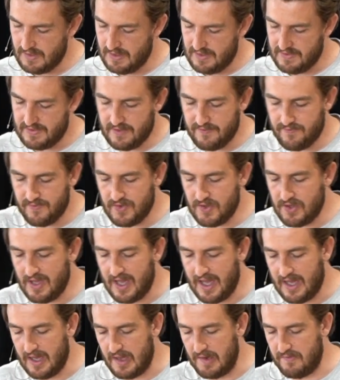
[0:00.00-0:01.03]
So, if you
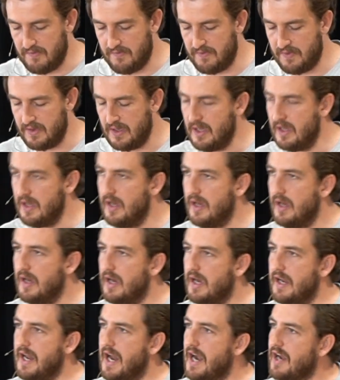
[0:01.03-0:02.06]
have
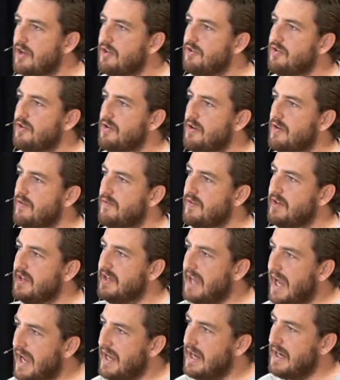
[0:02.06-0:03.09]
an attitude of
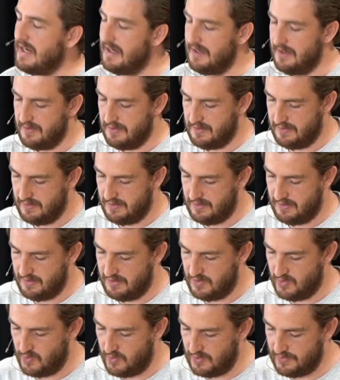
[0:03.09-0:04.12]
gain
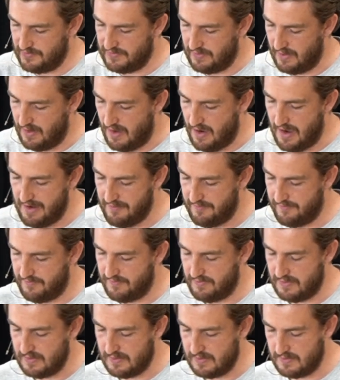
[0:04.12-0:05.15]
towards
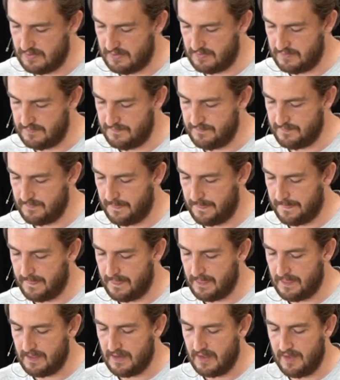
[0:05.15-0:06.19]
life,
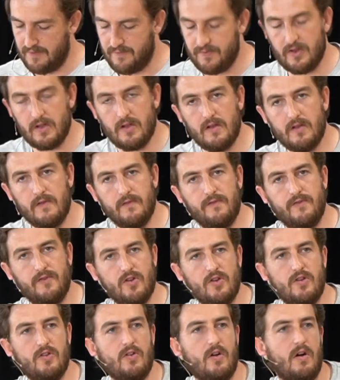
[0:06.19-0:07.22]
if you
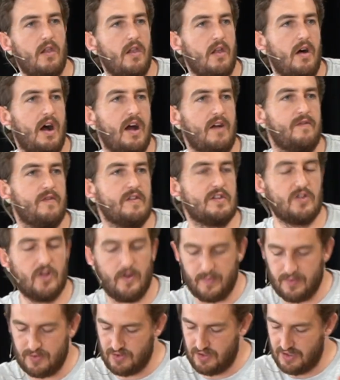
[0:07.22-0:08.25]
view your life as an
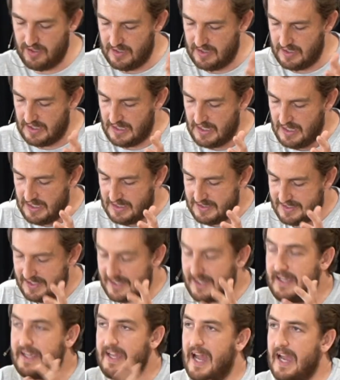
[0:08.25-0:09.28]
opportunity to
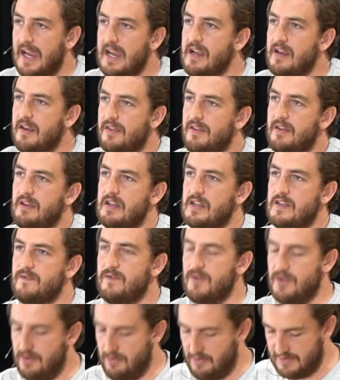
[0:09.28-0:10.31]
gain things
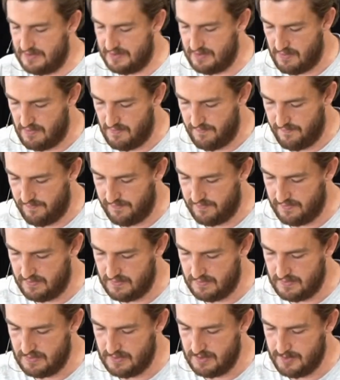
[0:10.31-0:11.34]
for yourself,
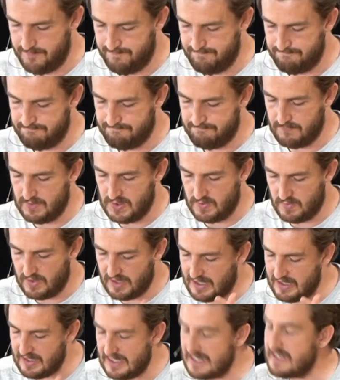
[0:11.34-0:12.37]
what
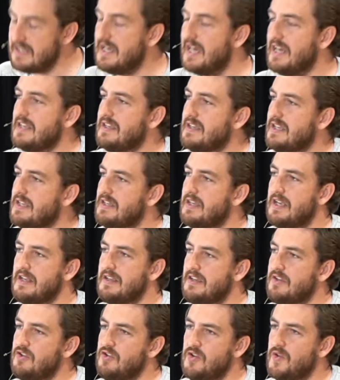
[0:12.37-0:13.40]
Ecclesiastes says
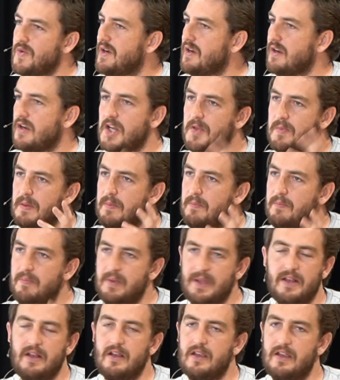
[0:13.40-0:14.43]
is you are going to be
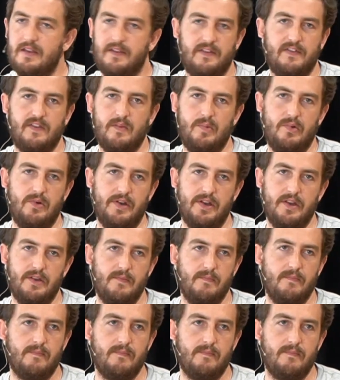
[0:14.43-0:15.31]
bitterly disappointed.